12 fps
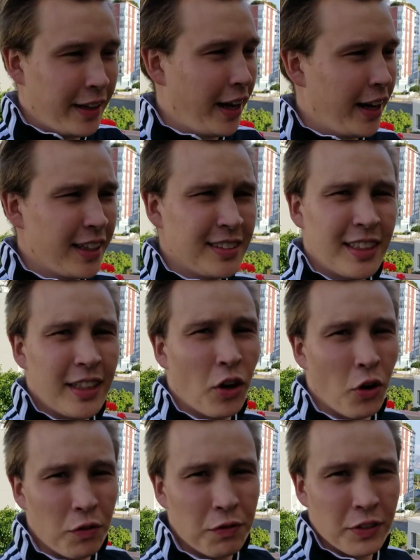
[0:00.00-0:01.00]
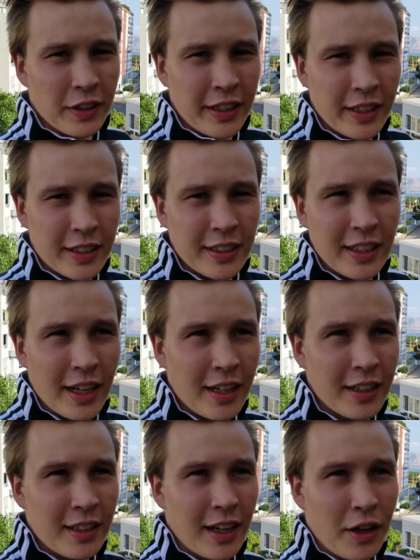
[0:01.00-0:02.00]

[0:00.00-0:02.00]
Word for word: And I say hopefully, not